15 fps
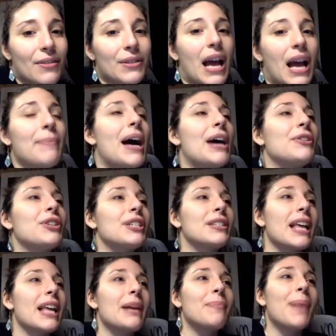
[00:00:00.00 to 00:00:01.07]
I'm not just
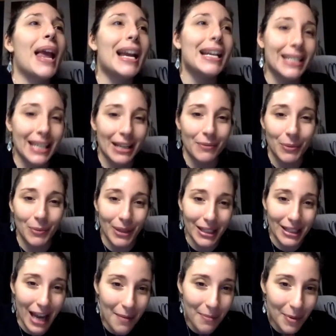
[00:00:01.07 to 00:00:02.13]
like painting with one
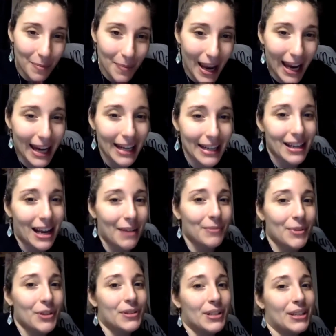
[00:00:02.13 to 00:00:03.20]
type of paint. I'm
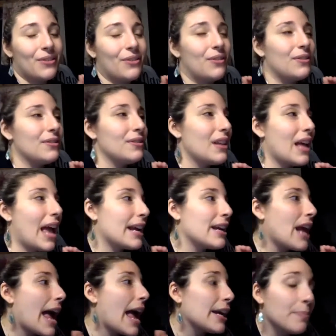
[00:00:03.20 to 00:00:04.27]
using, I
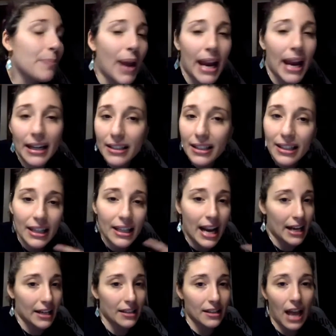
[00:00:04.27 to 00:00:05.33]
could paint in it. I
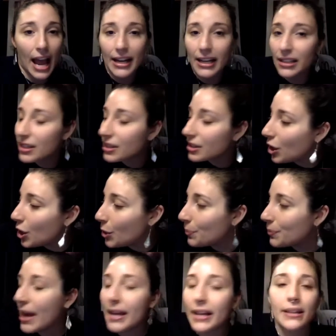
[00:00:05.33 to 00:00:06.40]
could sculpt.
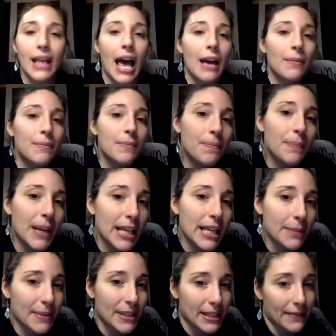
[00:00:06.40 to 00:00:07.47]
Like in that piece
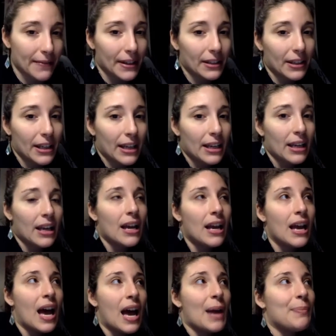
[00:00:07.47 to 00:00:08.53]
specifically,
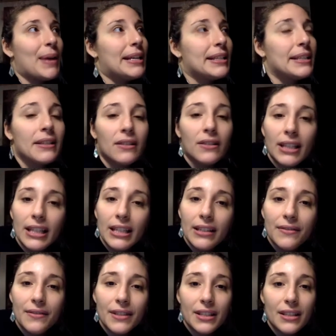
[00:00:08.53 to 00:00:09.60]
I painted the
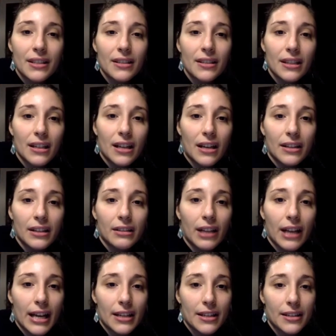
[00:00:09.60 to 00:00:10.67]
leaves, the
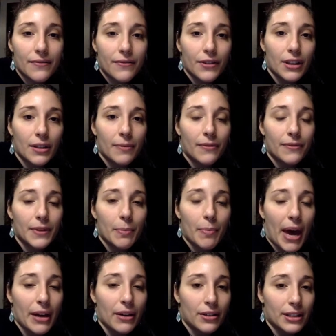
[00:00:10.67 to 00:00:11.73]
glass for the
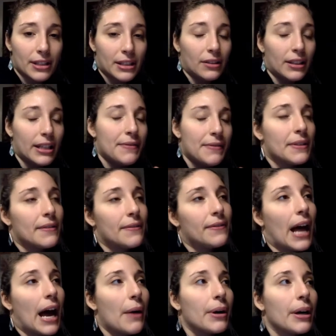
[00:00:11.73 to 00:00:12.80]
petals and the leaves of the
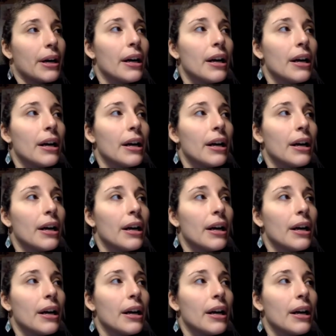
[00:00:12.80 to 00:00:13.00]
flower.